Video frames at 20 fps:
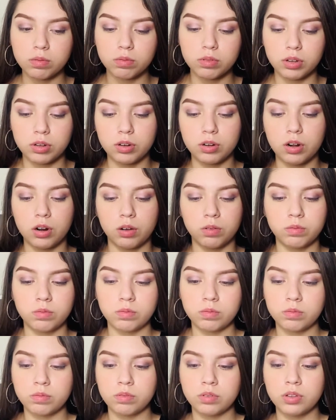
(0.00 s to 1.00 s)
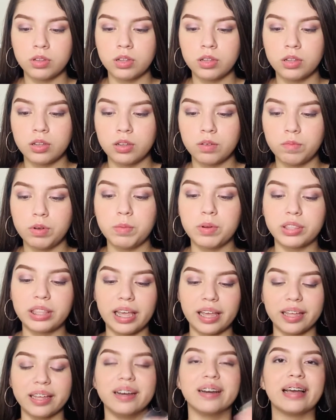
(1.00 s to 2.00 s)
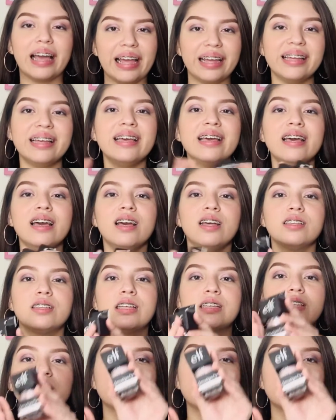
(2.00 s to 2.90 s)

No. One more thing. Okay, so this